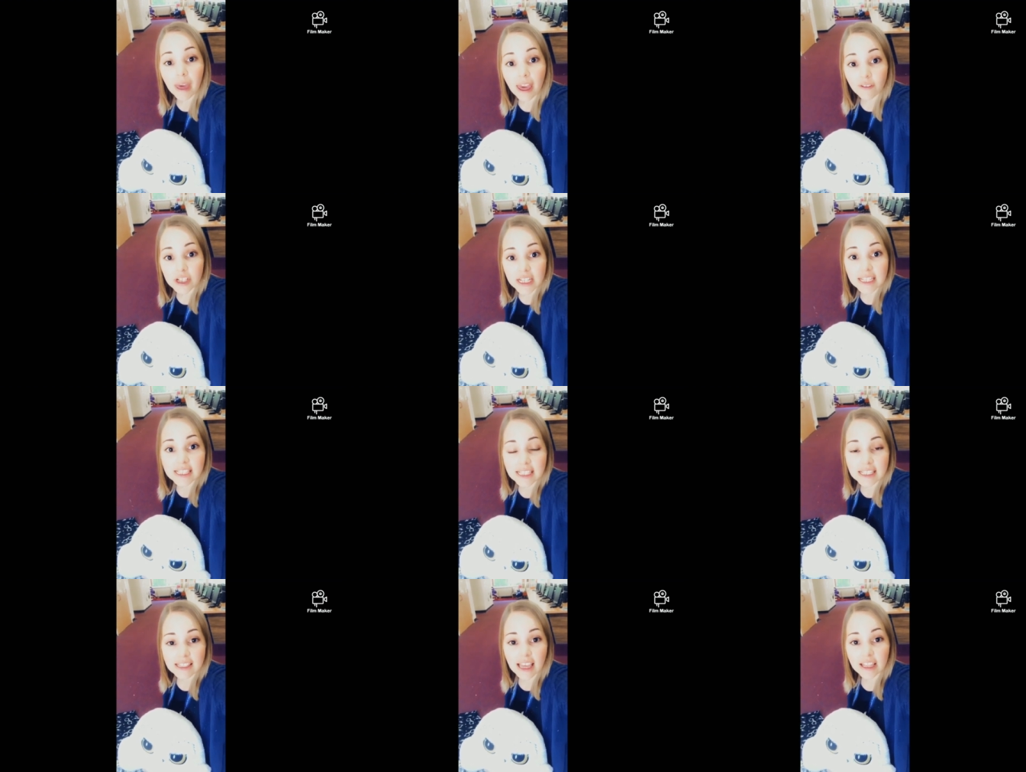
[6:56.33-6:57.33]
But every day
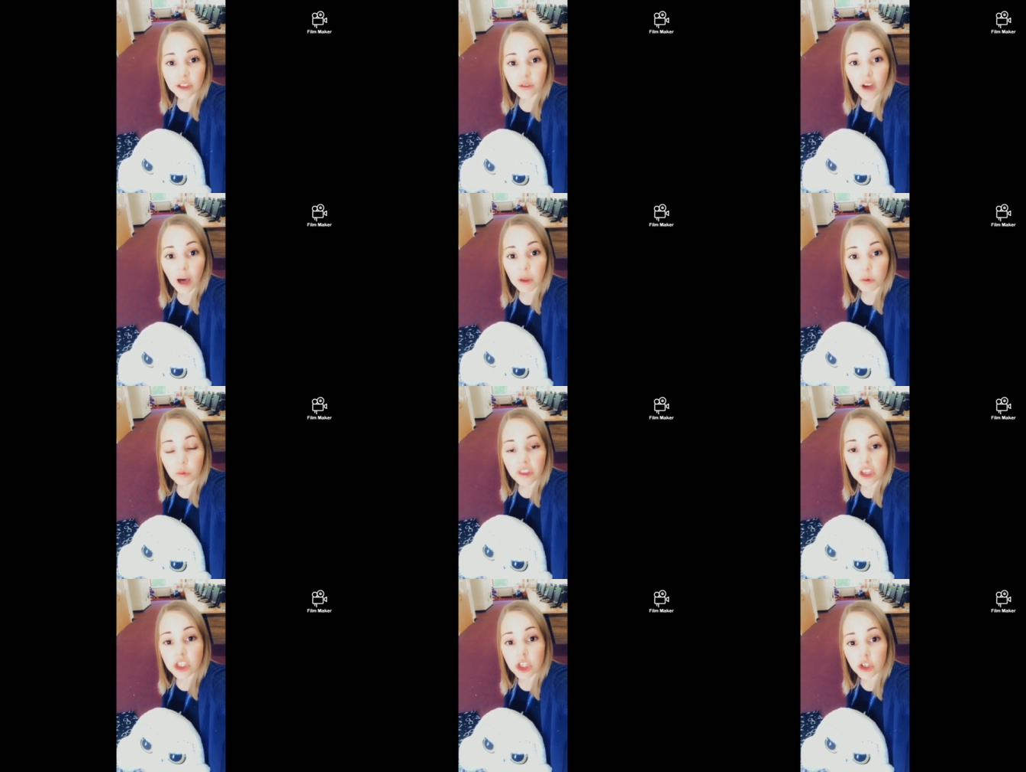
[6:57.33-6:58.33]
since then, you've come in
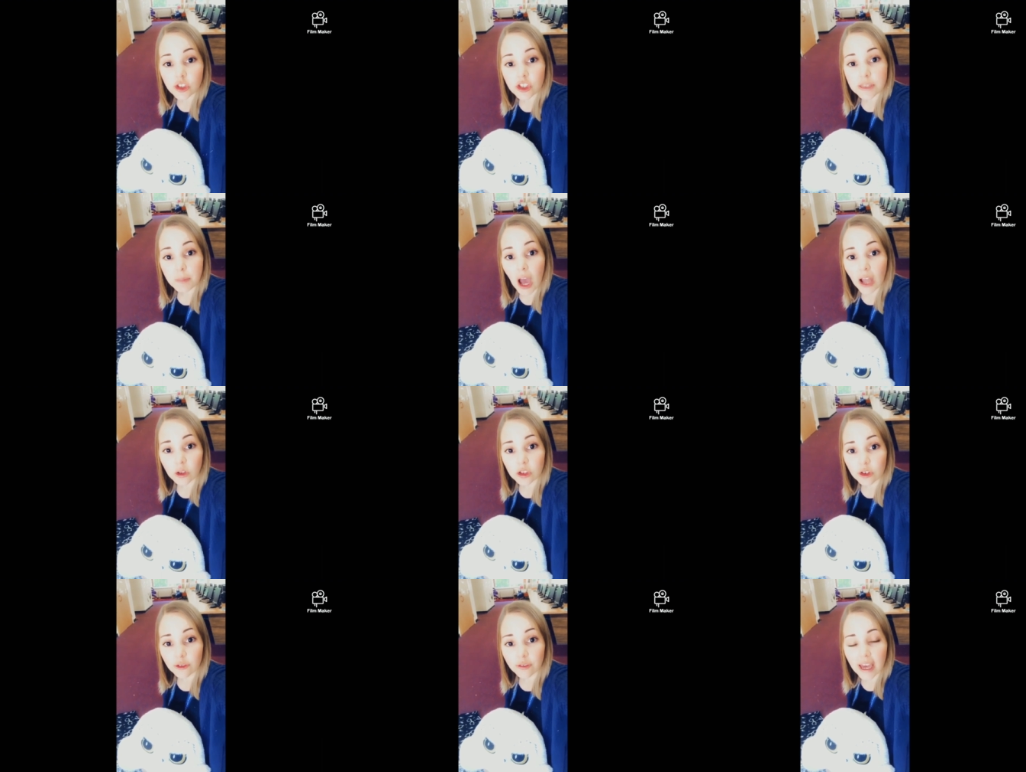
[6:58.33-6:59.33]
with a huge smile
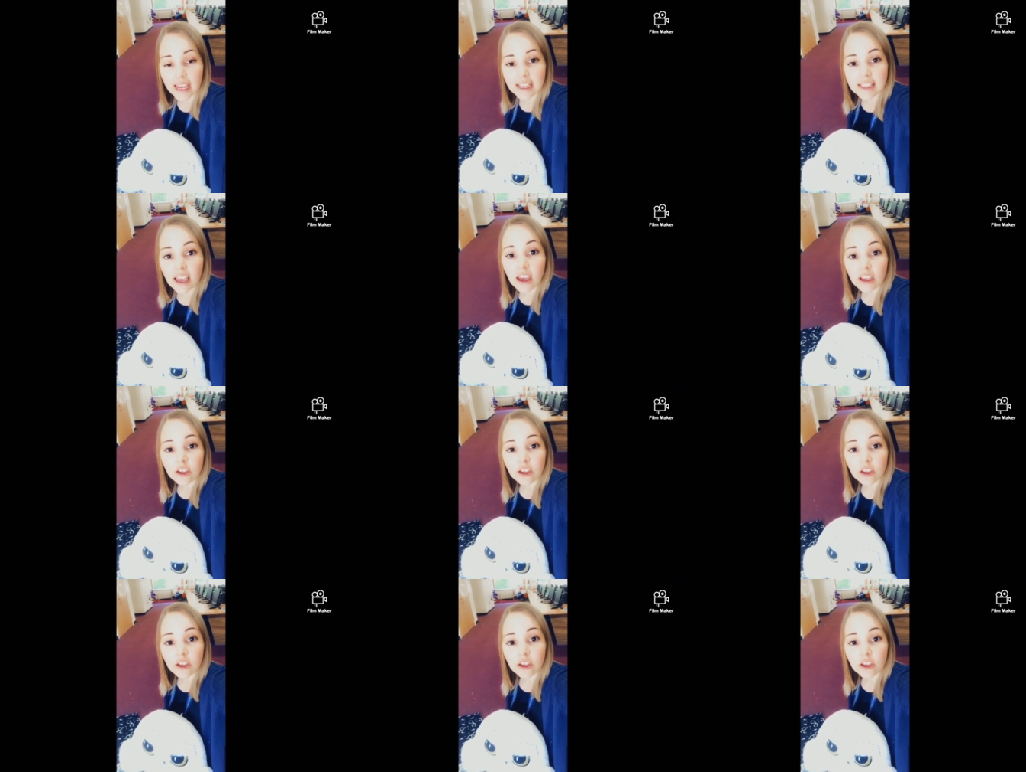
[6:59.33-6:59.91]
on your face.